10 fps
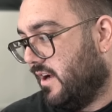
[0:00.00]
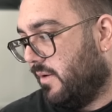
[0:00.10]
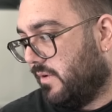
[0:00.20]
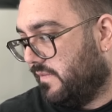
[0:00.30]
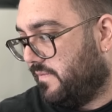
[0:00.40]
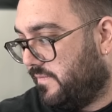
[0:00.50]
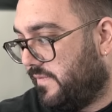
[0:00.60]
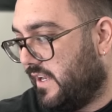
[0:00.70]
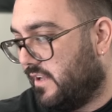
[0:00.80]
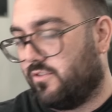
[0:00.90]
I want to
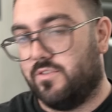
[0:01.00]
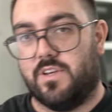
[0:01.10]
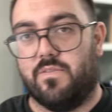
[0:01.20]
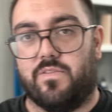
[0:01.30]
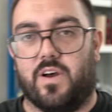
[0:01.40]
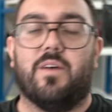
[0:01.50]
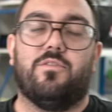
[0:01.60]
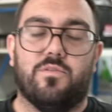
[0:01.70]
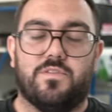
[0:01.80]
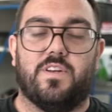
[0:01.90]
fit a 275. I
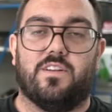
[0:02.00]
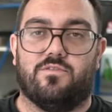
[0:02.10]
do fit a